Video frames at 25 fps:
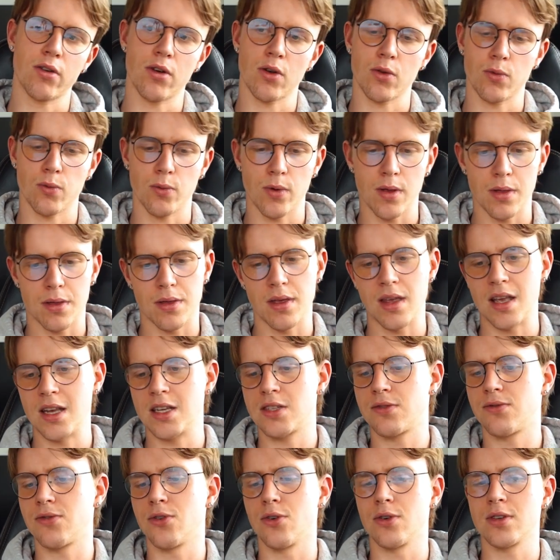road with the
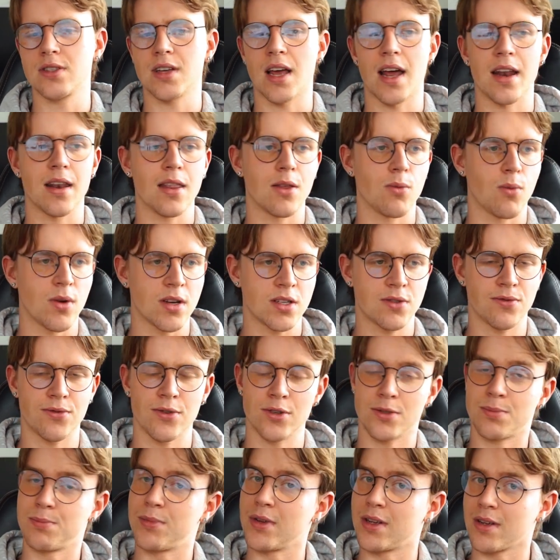eastfjords and the
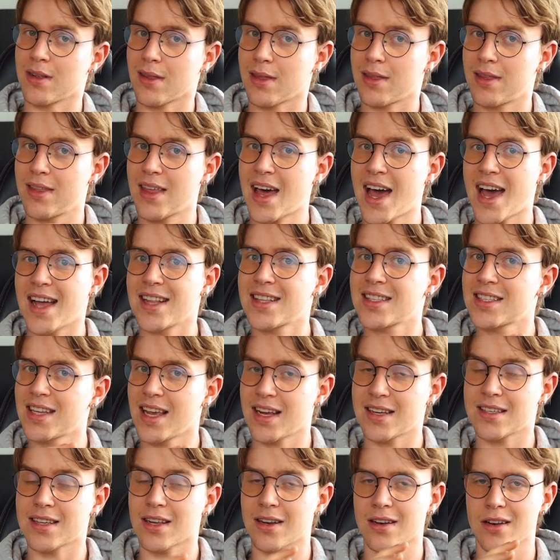westfjords because that
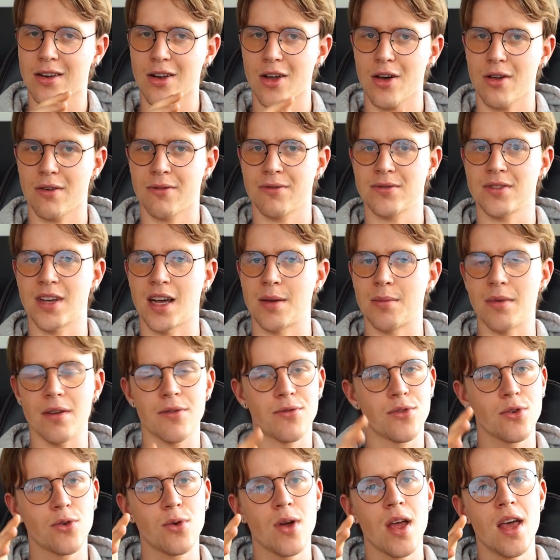takes a lot of time.
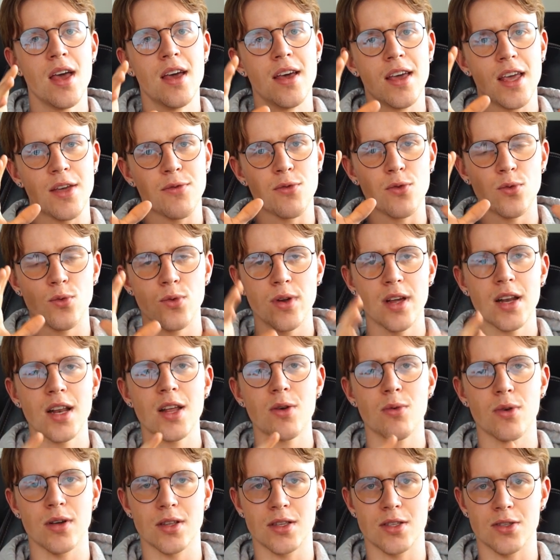If you really
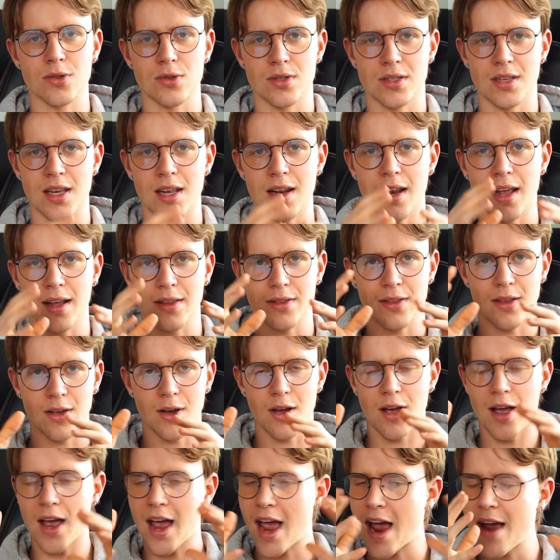want to see like
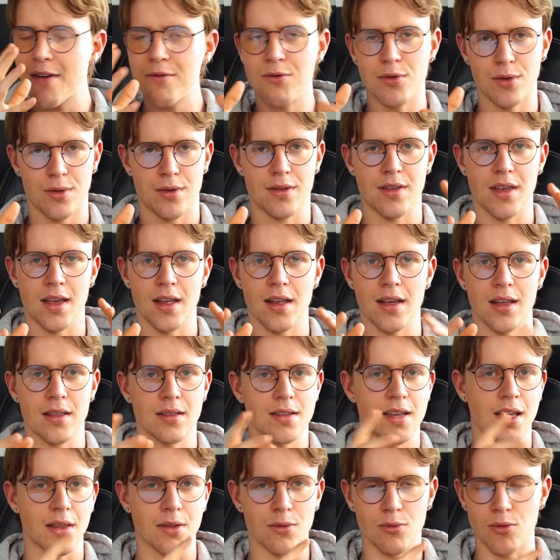everything and
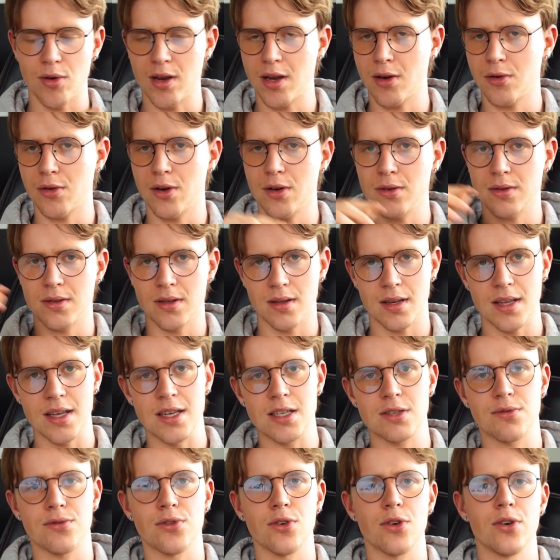take the ring road and
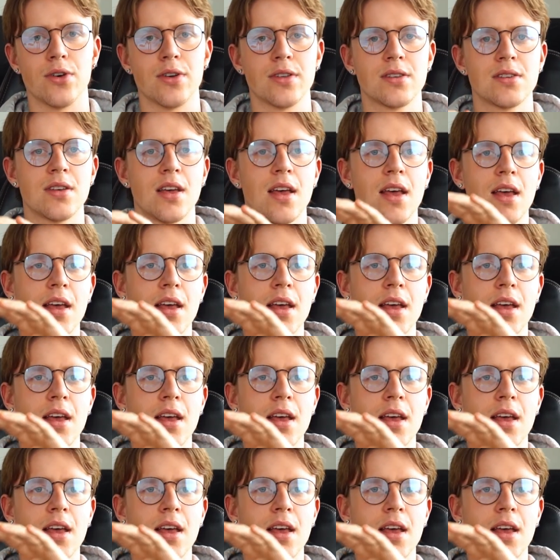eastfjords,